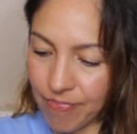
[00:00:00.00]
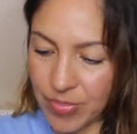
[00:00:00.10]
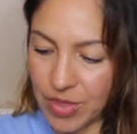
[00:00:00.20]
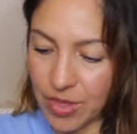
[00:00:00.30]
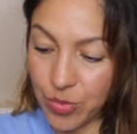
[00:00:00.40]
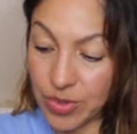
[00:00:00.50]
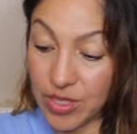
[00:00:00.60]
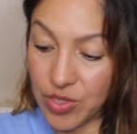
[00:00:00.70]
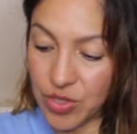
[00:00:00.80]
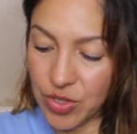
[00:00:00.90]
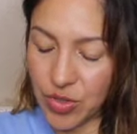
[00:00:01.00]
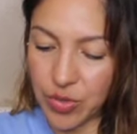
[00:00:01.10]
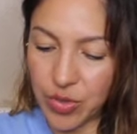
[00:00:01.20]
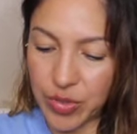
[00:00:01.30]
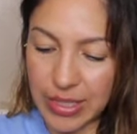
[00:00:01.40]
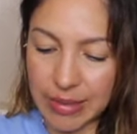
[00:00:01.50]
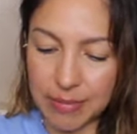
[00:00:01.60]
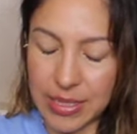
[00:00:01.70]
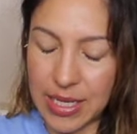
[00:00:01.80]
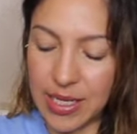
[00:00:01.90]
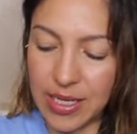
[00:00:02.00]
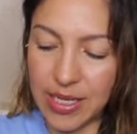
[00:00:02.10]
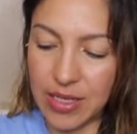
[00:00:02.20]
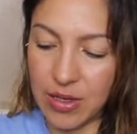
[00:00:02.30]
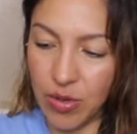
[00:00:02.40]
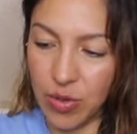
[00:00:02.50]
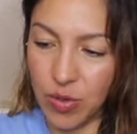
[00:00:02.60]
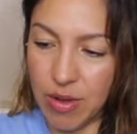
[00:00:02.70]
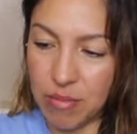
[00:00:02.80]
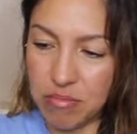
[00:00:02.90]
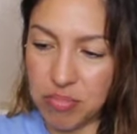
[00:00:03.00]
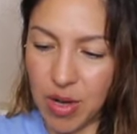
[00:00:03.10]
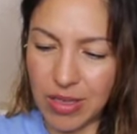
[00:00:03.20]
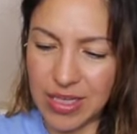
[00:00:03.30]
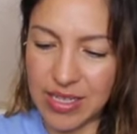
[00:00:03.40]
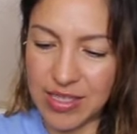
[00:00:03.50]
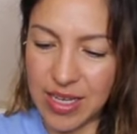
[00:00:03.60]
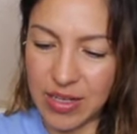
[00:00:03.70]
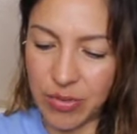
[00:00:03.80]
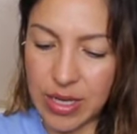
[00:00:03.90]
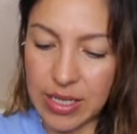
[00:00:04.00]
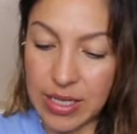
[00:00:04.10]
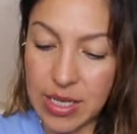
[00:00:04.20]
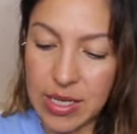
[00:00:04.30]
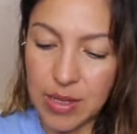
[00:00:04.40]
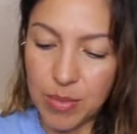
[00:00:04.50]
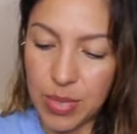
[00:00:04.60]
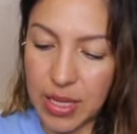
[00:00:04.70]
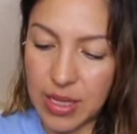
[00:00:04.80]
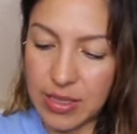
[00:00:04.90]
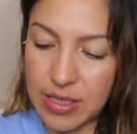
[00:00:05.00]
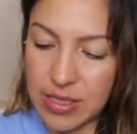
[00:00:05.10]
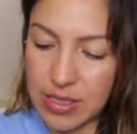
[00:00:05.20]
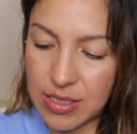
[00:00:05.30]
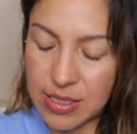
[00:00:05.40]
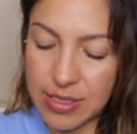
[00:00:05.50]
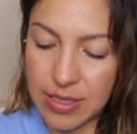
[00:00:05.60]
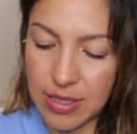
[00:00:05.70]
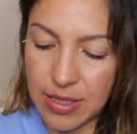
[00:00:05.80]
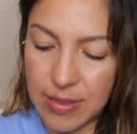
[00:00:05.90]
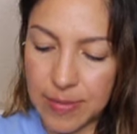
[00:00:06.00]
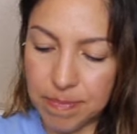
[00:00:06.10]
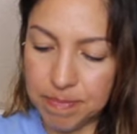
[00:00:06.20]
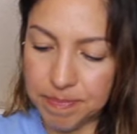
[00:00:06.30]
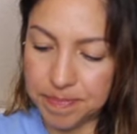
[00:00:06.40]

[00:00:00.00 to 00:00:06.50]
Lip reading: the rich cream. I know I'm probably not saying it right, but this is a